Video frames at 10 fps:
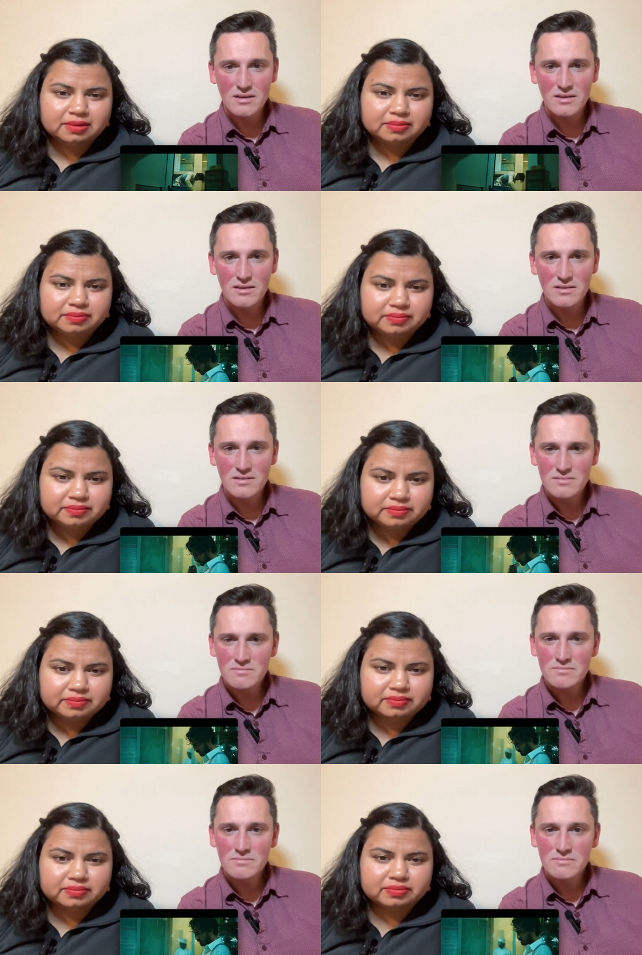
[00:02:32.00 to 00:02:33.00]

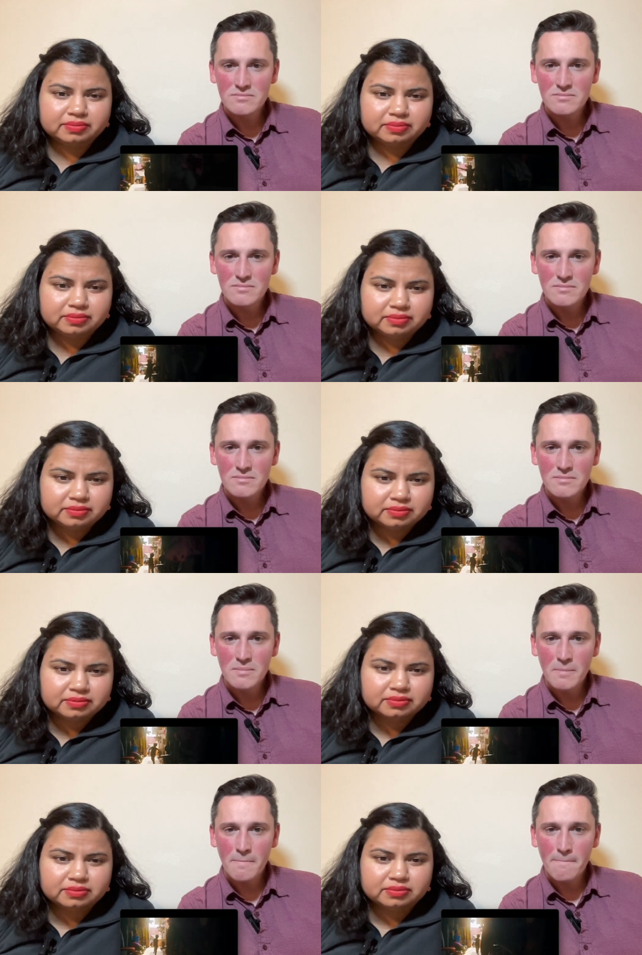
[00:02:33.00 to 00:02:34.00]

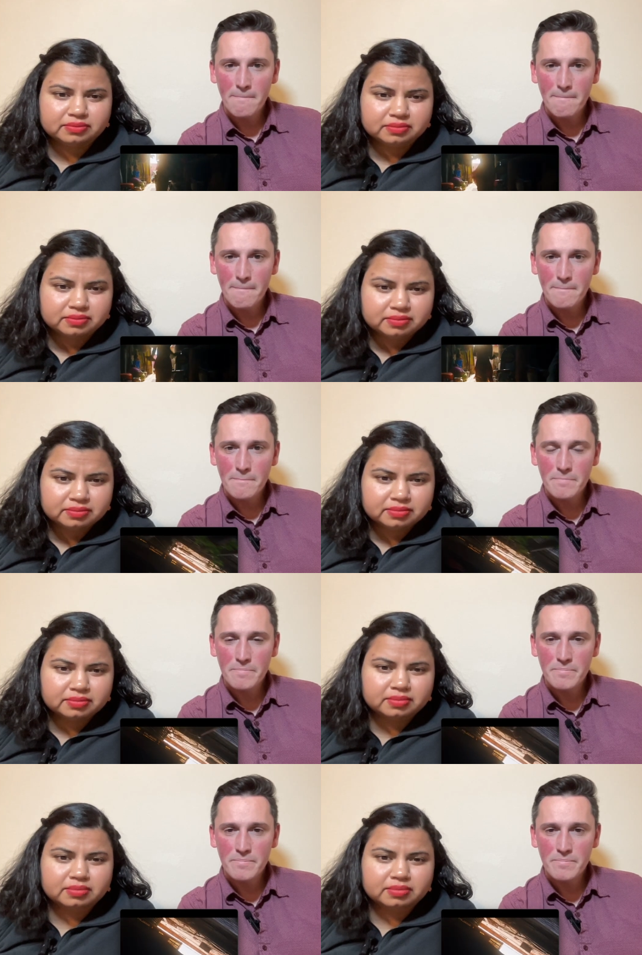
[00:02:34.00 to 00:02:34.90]
[no speech]